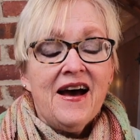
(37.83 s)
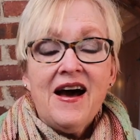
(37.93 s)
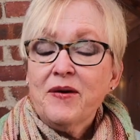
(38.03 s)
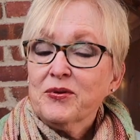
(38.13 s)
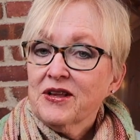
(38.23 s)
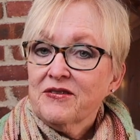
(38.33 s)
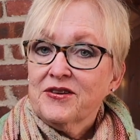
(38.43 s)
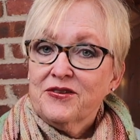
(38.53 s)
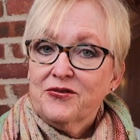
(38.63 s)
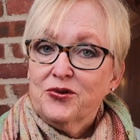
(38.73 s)
I would love it
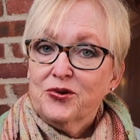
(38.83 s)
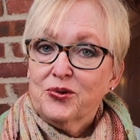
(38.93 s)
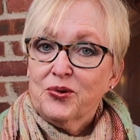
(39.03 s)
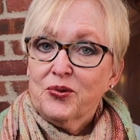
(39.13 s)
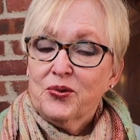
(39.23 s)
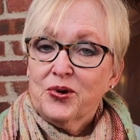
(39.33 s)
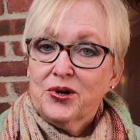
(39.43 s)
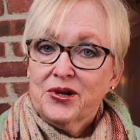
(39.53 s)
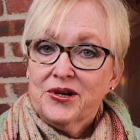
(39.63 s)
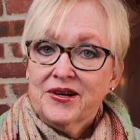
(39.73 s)
if you
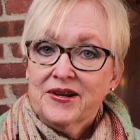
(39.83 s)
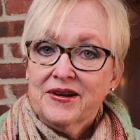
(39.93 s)
would